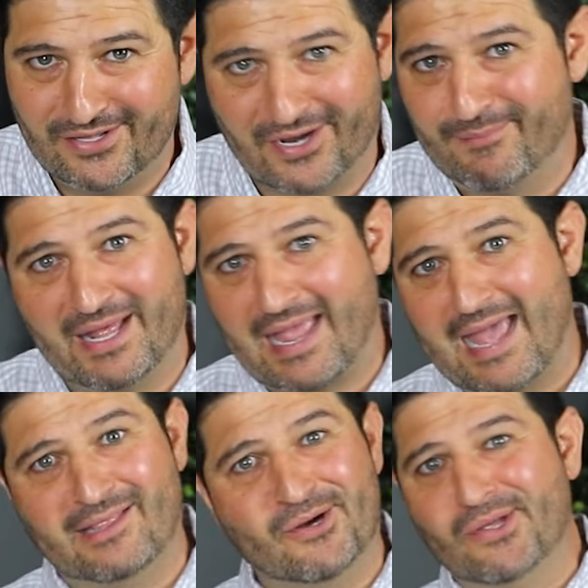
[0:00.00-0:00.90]
They're going to be like,
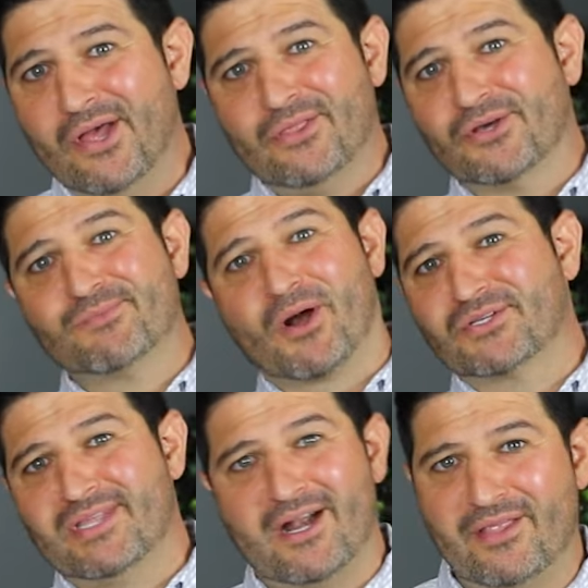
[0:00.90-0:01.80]
hey, those
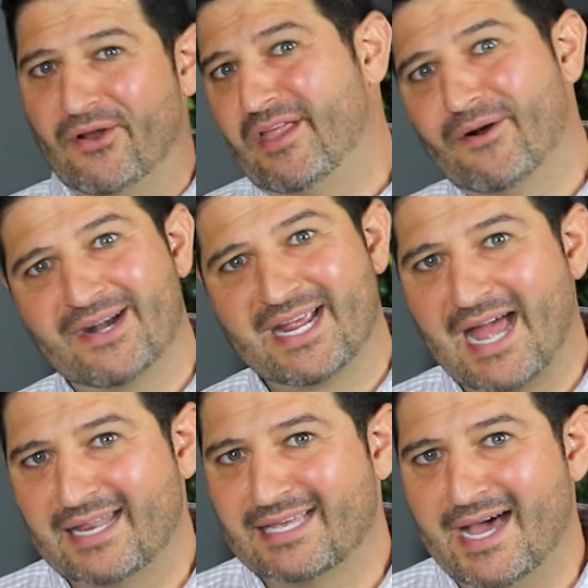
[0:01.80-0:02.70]
marks are there. They're there when I
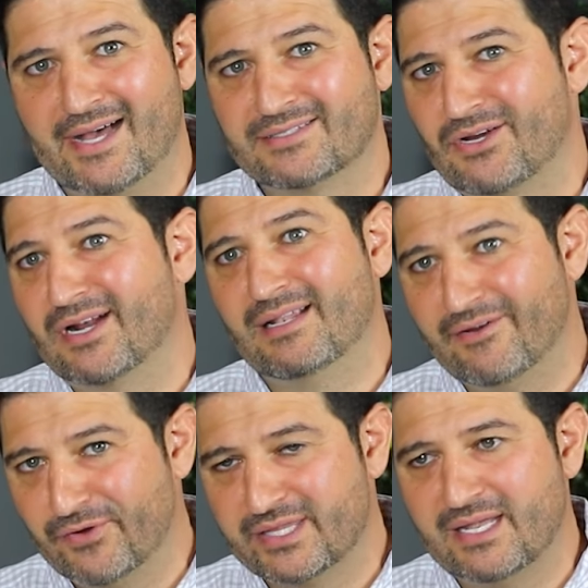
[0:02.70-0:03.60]
got the house. You're going to
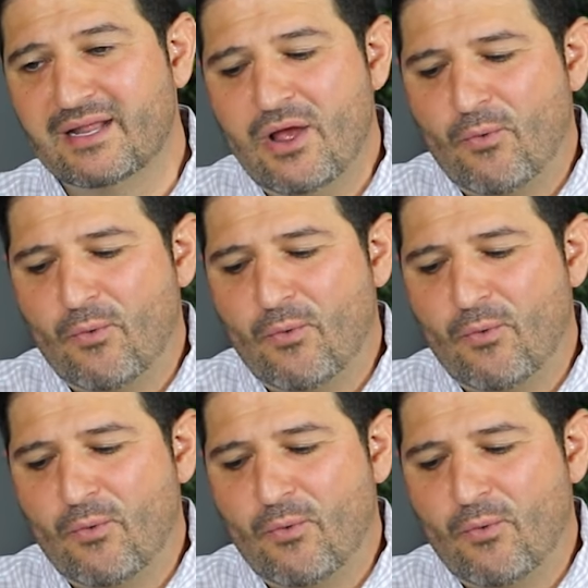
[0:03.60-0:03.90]
live with it.